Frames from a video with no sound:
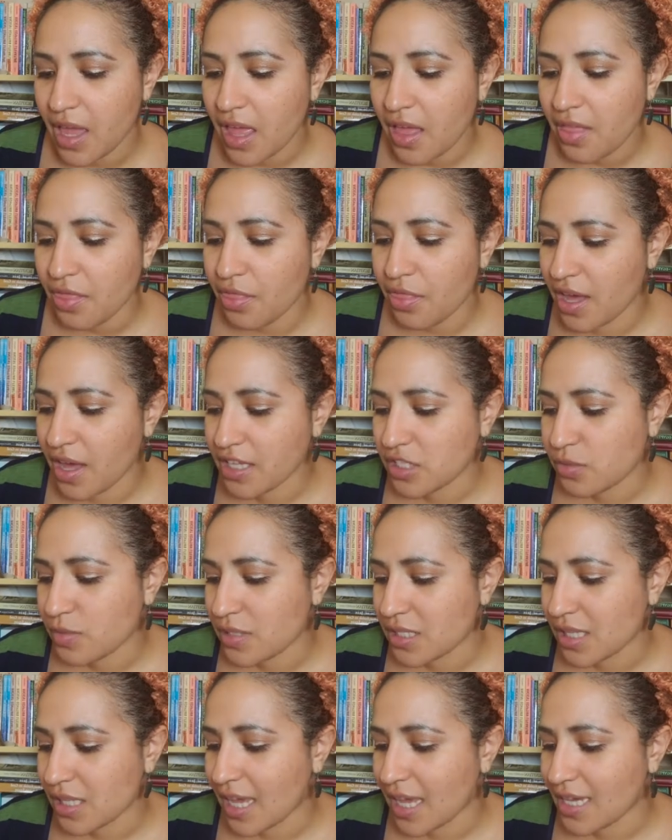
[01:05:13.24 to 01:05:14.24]
Thus
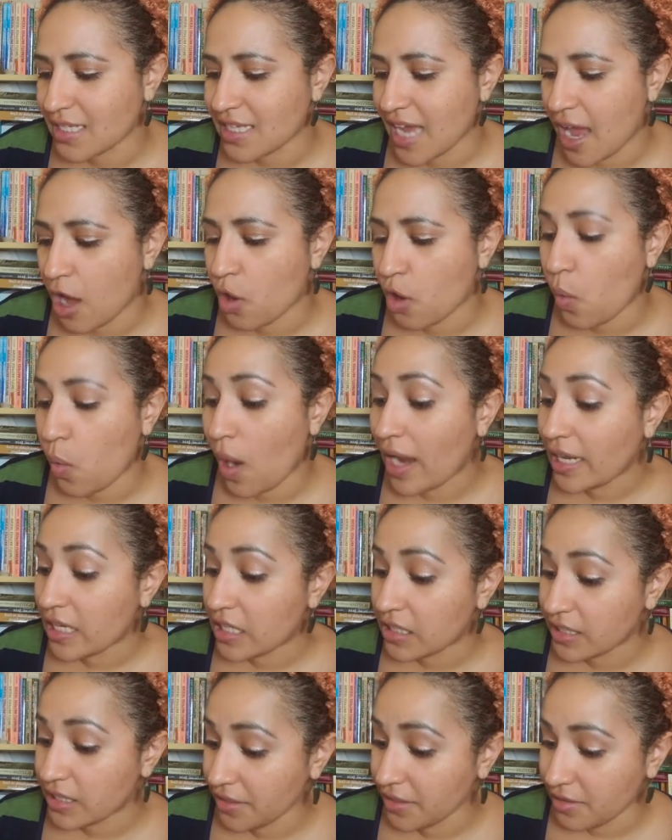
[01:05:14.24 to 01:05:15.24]
was laid down quite
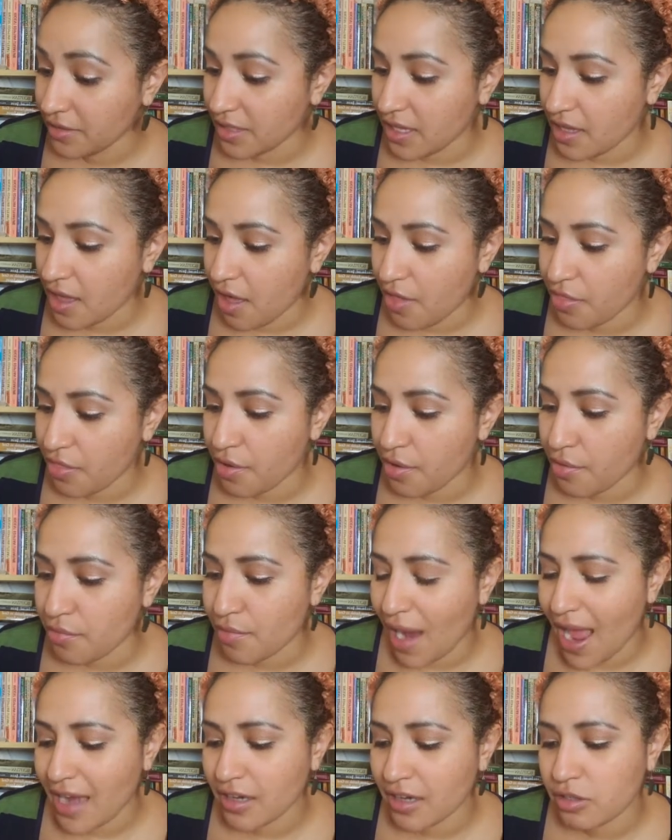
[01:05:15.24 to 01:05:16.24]
clearly the
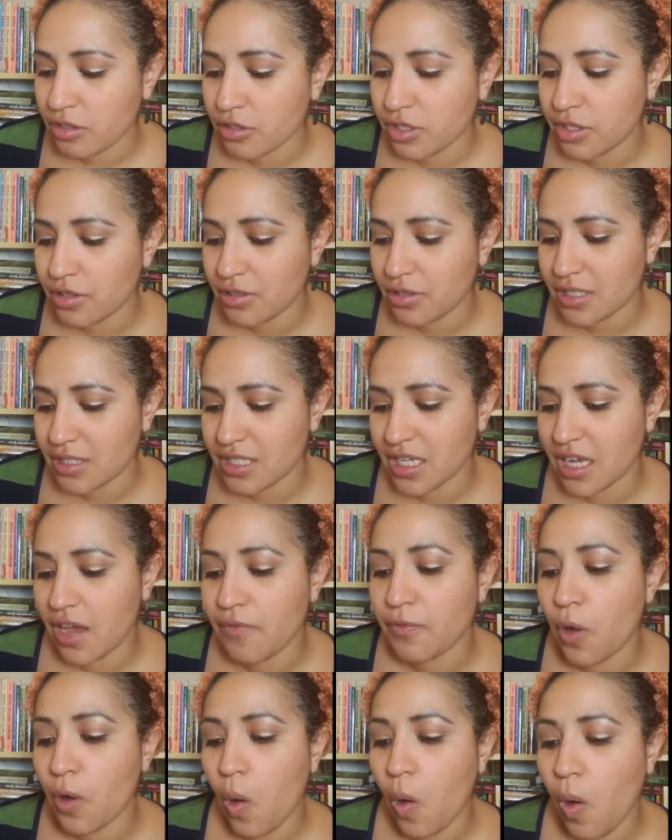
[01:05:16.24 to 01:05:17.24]
radical unity of
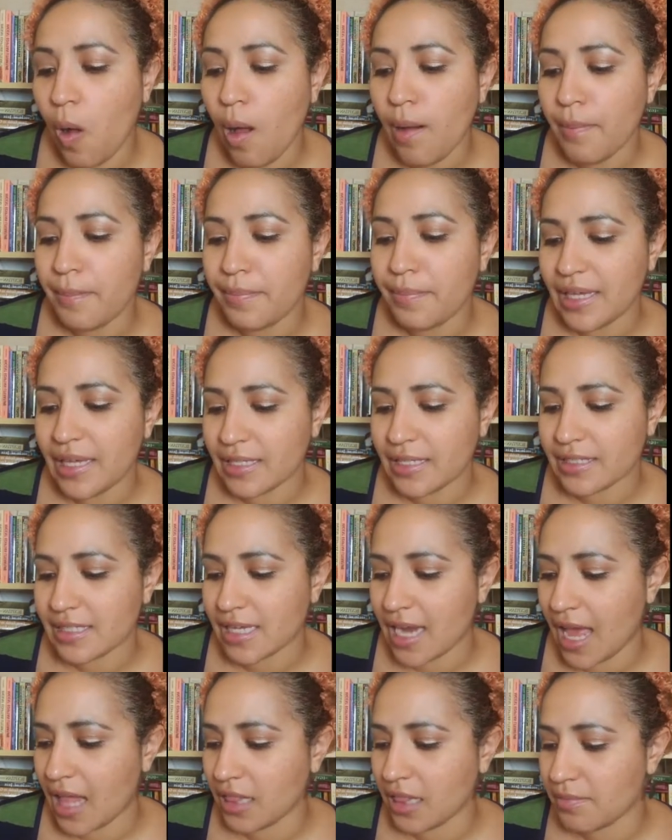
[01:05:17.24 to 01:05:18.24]
all beings
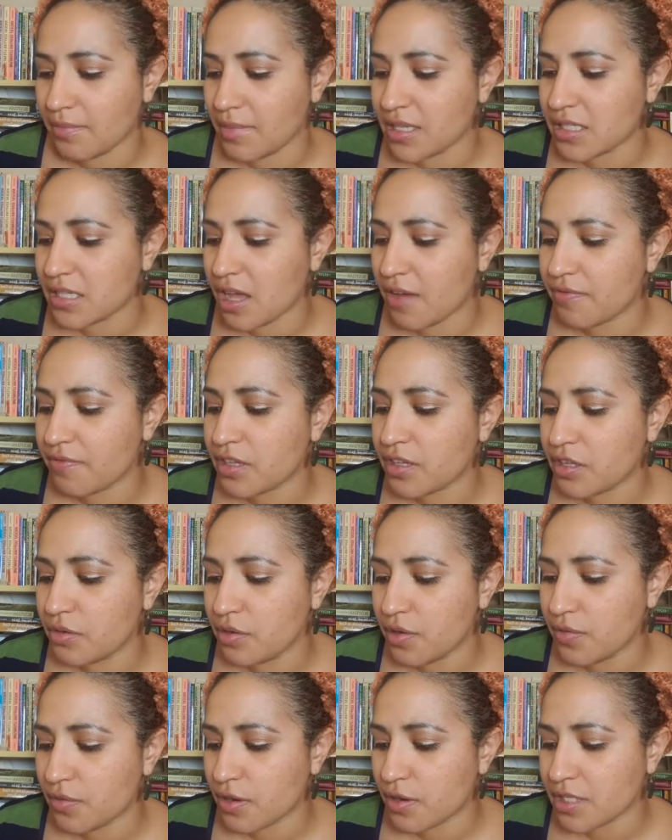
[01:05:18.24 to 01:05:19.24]
and elements of the
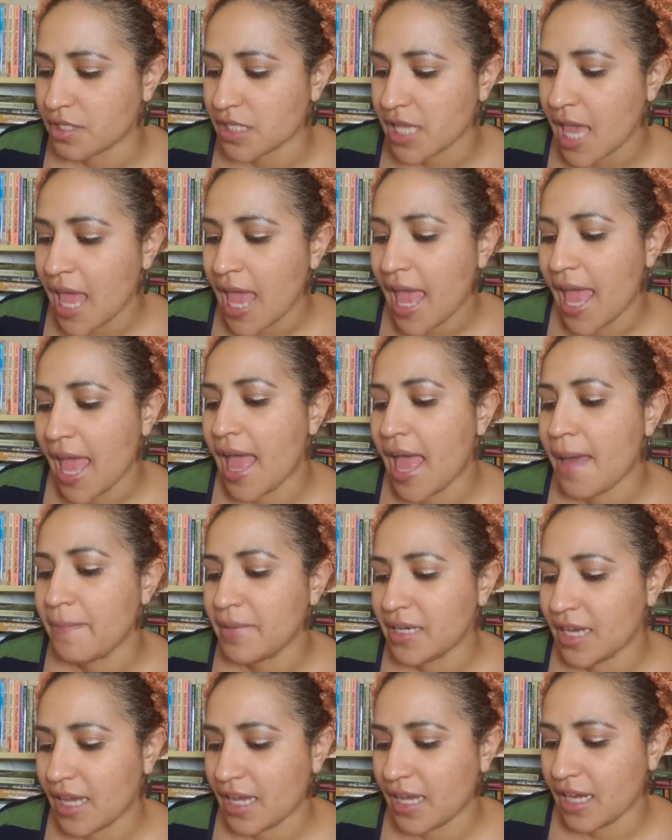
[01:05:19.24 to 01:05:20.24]
universe,
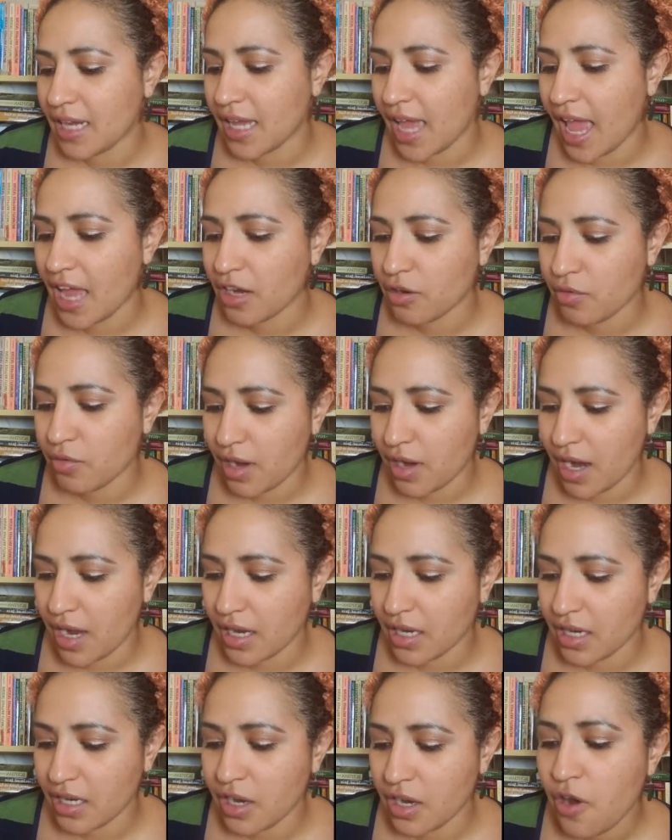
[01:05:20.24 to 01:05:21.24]
emanating and
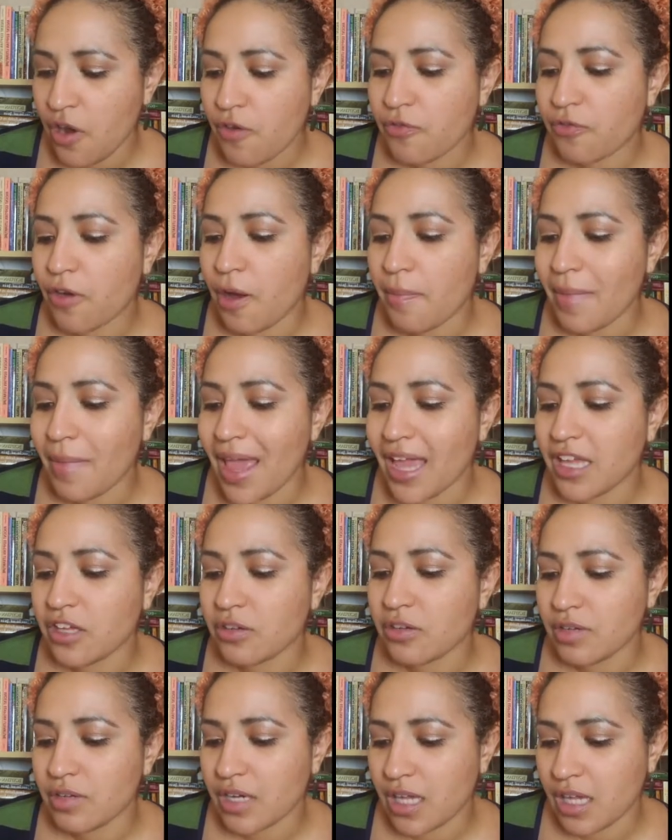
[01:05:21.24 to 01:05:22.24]
created from a
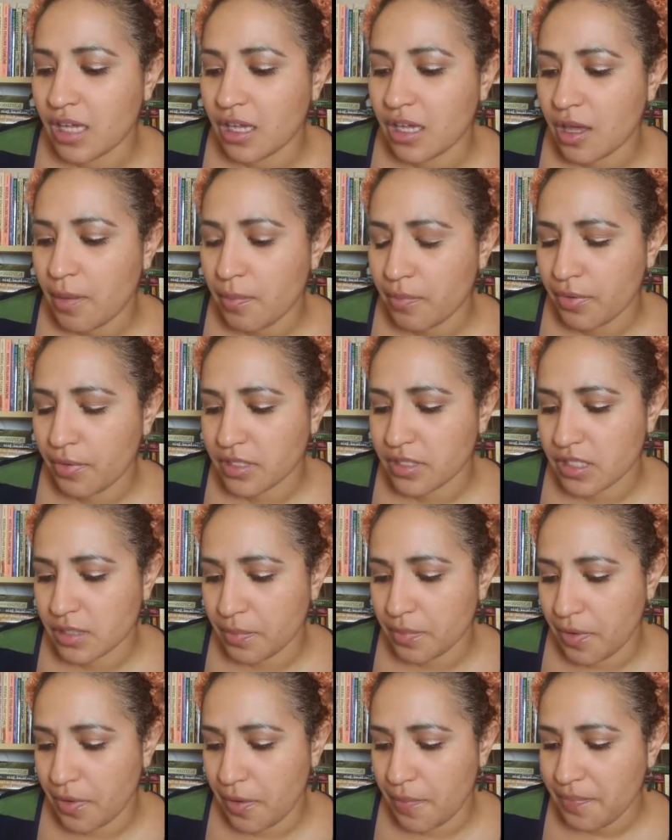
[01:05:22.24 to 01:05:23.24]
unique
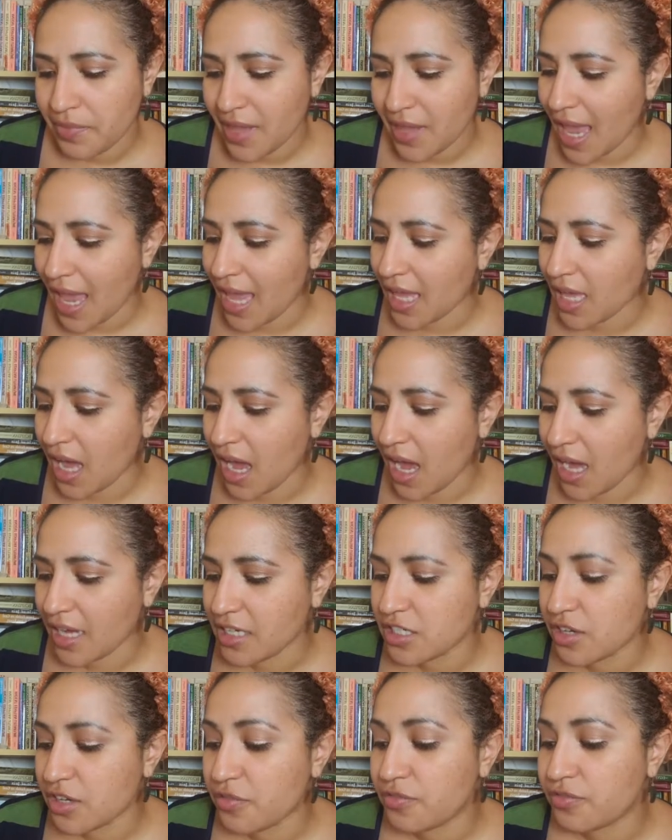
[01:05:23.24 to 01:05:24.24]
principle, a
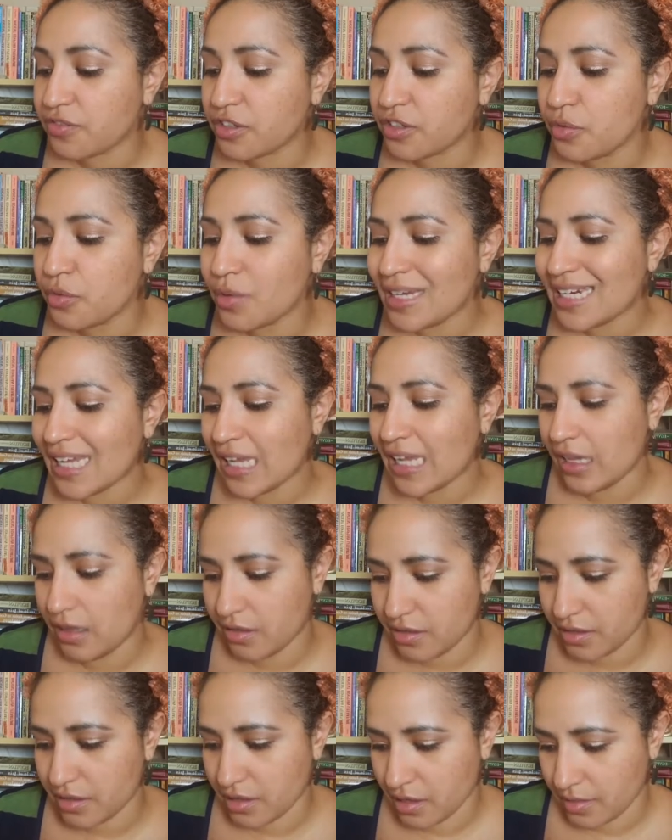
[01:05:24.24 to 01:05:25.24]
kind of fluid
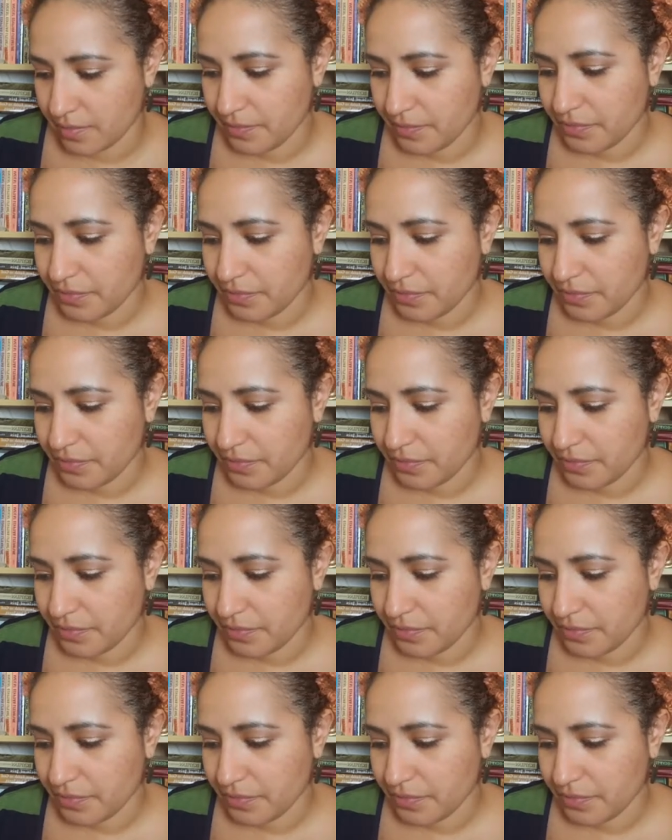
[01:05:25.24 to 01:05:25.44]
ether.